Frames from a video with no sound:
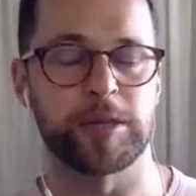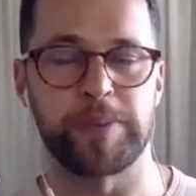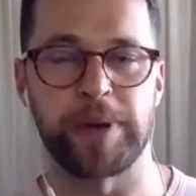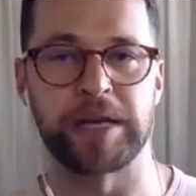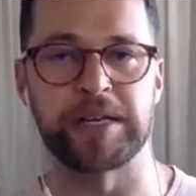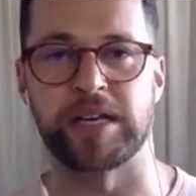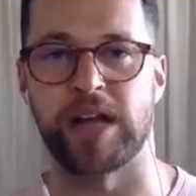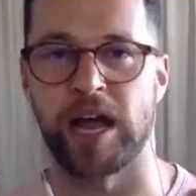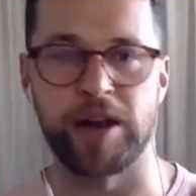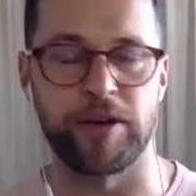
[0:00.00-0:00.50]

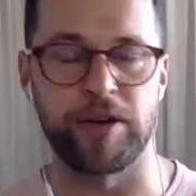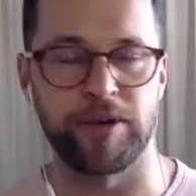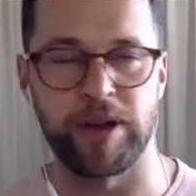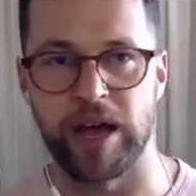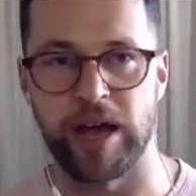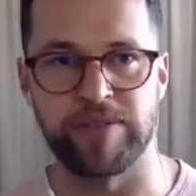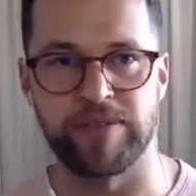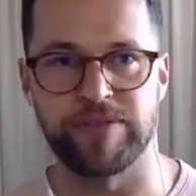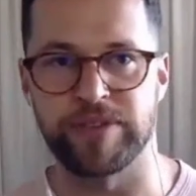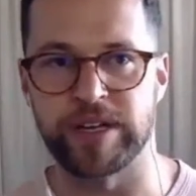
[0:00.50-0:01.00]
dependent. I don't
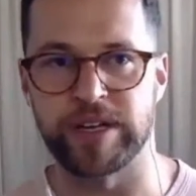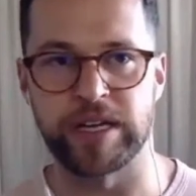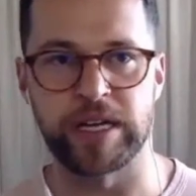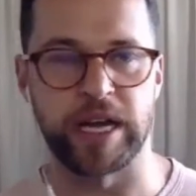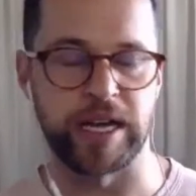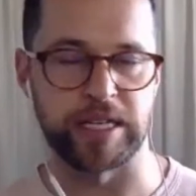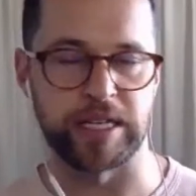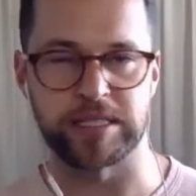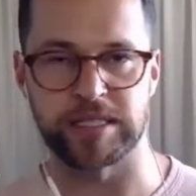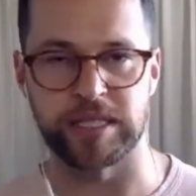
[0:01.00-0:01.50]
have
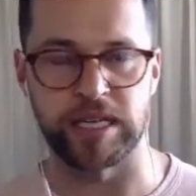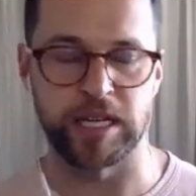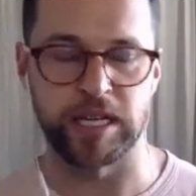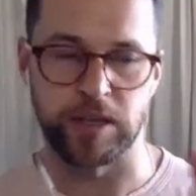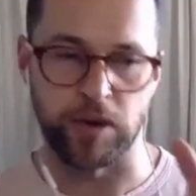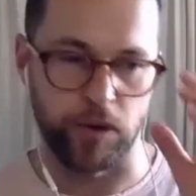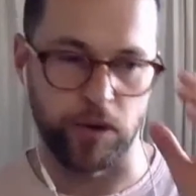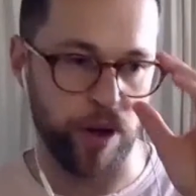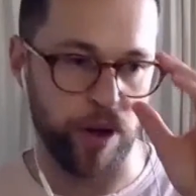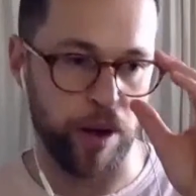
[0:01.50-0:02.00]
ASD,
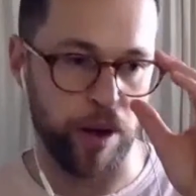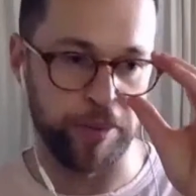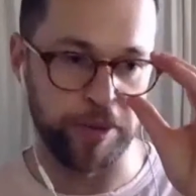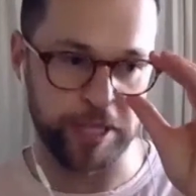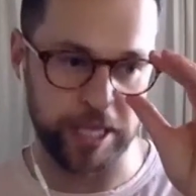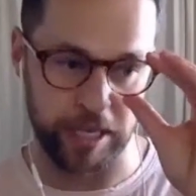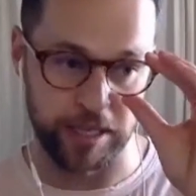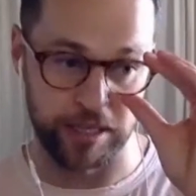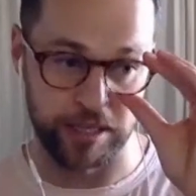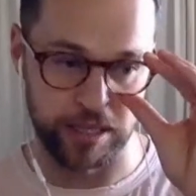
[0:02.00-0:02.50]
nor do I
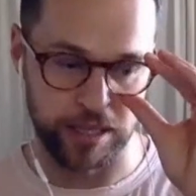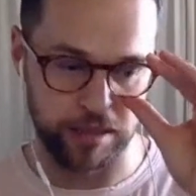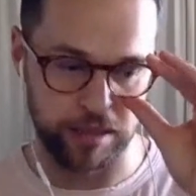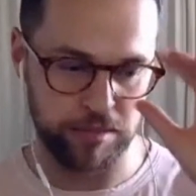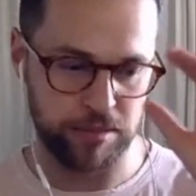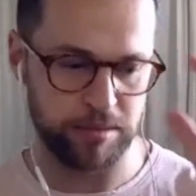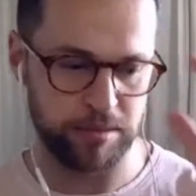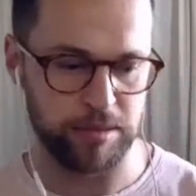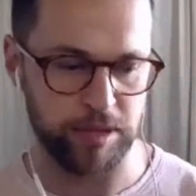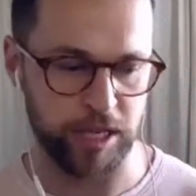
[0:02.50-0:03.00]
pretend to,
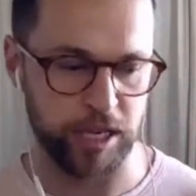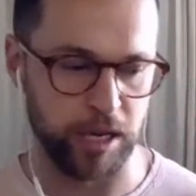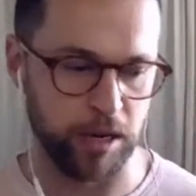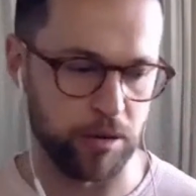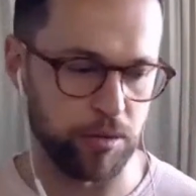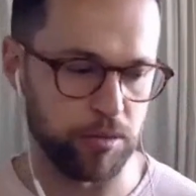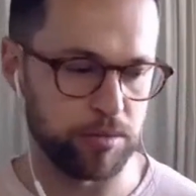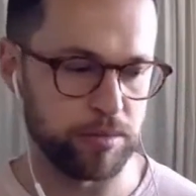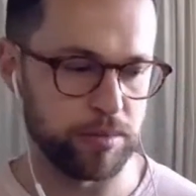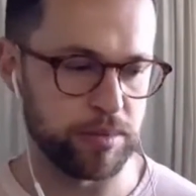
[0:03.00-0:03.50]

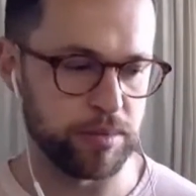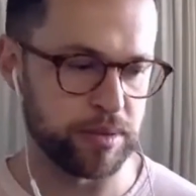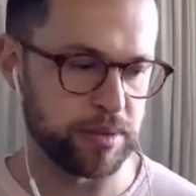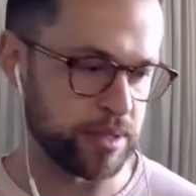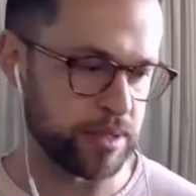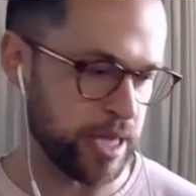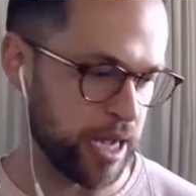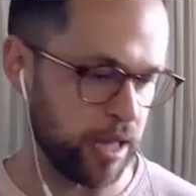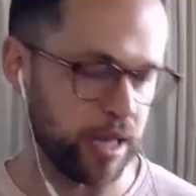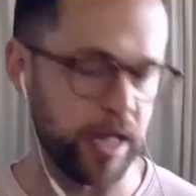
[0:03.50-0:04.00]

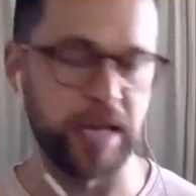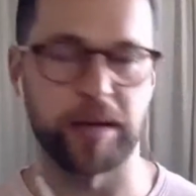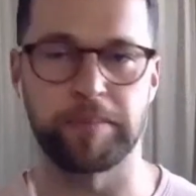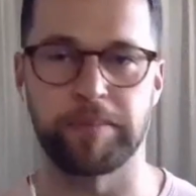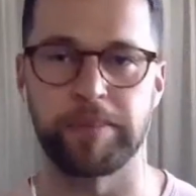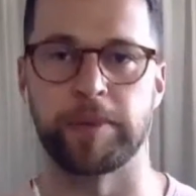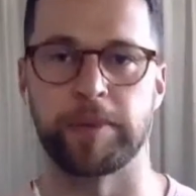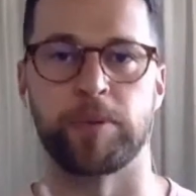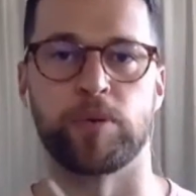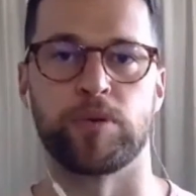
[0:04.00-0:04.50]
tell
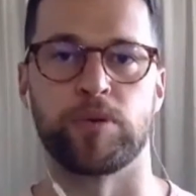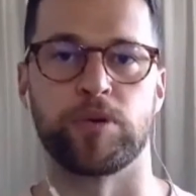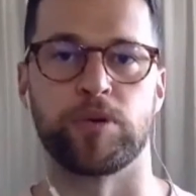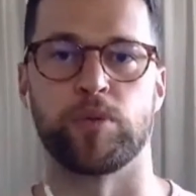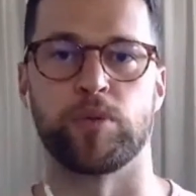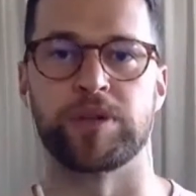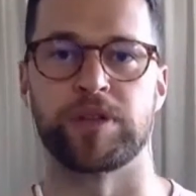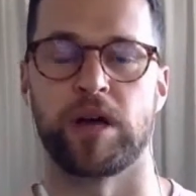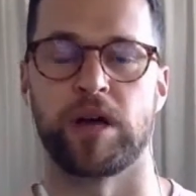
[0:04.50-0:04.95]
people with